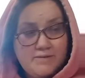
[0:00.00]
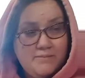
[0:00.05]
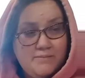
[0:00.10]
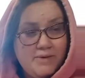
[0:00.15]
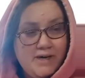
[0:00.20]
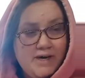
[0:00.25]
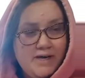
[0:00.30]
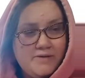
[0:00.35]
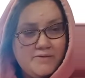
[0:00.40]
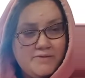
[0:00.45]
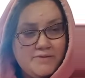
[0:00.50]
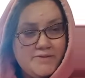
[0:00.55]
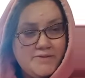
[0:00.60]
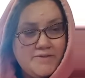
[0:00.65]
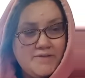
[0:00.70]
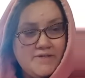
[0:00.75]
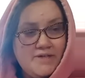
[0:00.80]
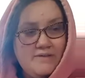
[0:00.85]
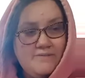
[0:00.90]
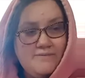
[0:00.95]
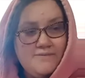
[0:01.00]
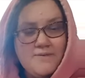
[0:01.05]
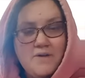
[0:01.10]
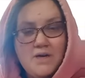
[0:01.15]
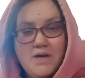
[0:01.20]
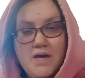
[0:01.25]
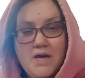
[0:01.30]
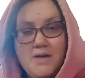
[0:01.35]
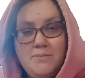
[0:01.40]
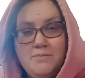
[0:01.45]
in bottles if
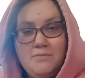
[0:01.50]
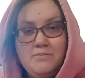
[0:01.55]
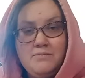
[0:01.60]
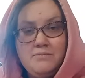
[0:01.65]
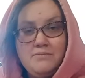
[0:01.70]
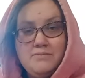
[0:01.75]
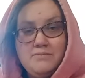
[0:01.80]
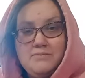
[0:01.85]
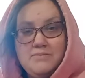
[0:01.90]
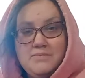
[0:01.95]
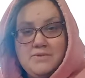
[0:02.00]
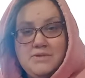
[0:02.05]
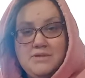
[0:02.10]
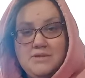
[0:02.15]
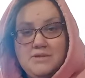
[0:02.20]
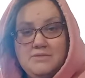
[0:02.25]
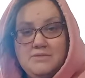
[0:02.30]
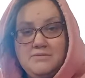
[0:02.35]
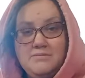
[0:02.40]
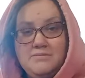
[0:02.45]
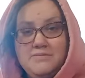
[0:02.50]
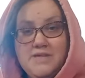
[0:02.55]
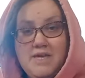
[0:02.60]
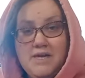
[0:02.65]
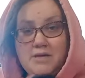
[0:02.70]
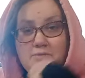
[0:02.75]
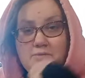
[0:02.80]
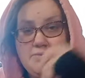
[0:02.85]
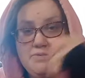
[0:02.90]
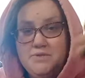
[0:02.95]
I'm
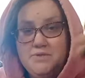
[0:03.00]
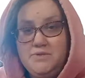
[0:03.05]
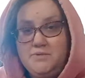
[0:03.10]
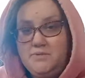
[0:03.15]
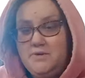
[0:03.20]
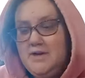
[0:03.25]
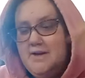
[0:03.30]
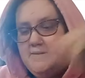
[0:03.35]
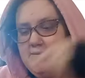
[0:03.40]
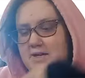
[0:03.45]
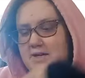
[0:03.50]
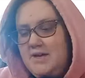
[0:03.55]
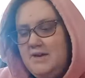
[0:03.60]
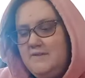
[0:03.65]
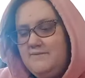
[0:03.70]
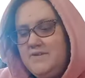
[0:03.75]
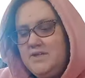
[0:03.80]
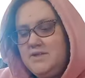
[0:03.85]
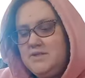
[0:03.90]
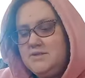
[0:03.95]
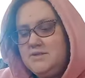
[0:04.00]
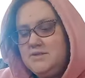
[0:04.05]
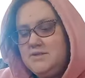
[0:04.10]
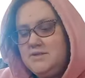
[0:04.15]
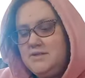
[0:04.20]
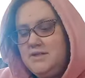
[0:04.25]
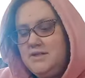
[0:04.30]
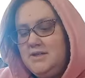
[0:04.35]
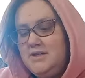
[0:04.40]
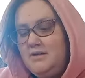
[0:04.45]
that are prescribed,
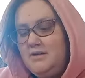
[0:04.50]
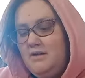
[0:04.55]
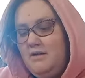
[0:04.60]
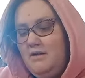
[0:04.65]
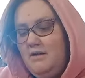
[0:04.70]
obviously?